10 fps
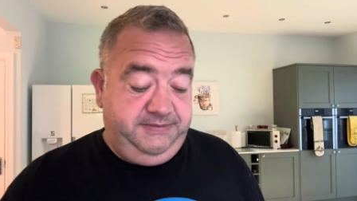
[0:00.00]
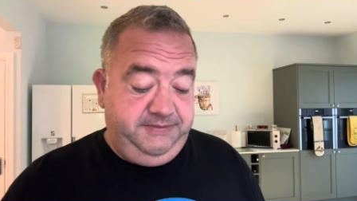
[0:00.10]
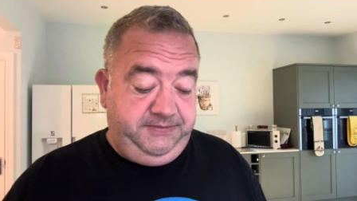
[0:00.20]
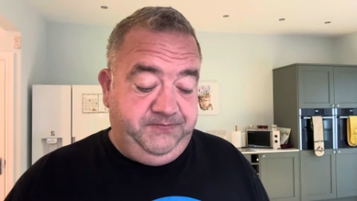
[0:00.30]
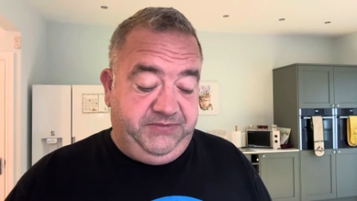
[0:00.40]

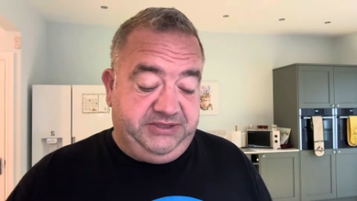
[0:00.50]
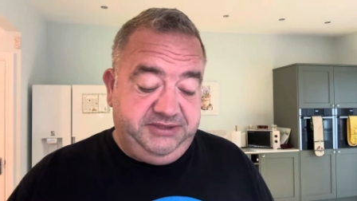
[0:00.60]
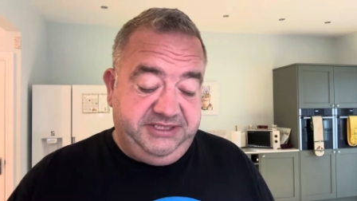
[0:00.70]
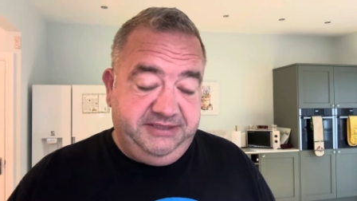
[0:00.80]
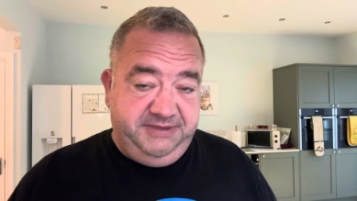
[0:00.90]
I just
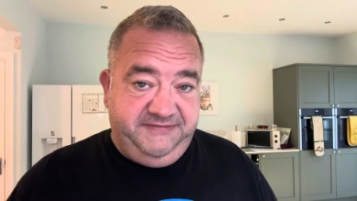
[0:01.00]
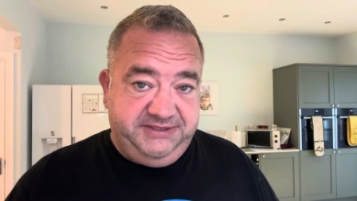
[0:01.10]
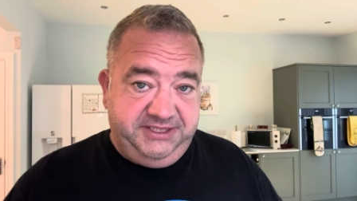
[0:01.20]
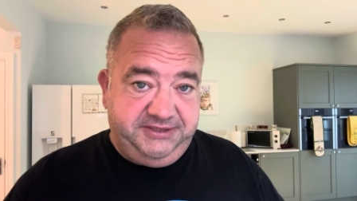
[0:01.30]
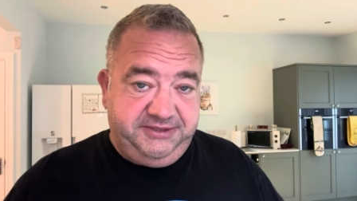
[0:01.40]
need a bit of
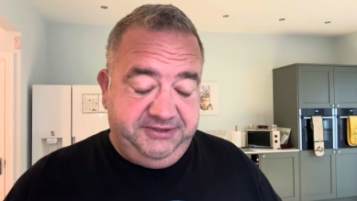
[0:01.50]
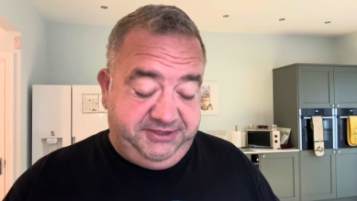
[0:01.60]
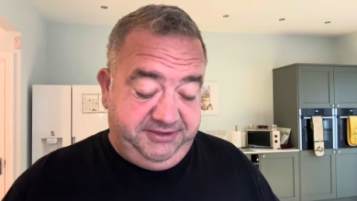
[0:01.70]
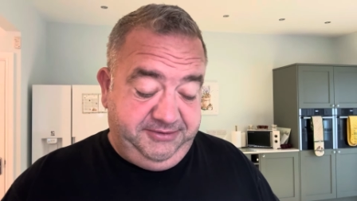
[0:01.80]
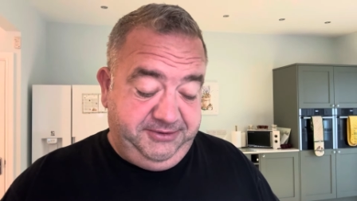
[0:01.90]
assistance
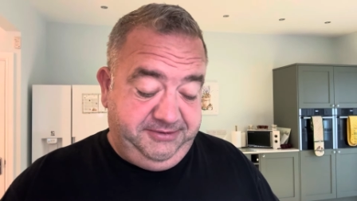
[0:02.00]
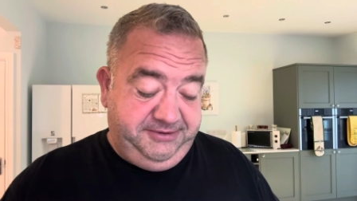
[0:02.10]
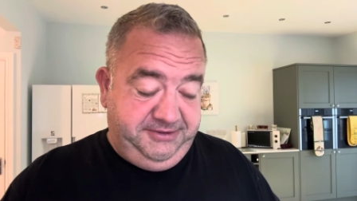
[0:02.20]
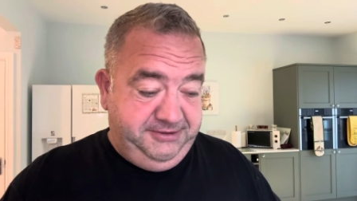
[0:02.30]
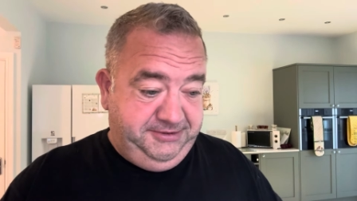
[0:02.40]
to go with
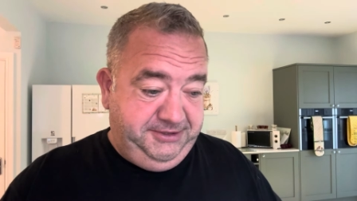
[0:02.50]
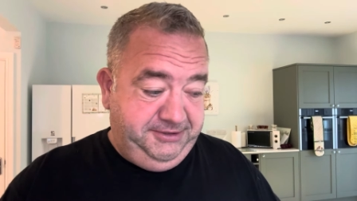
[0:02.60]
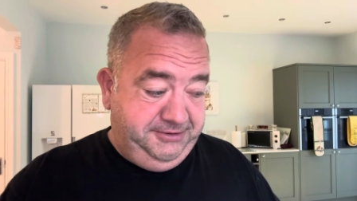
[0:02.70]
juicy.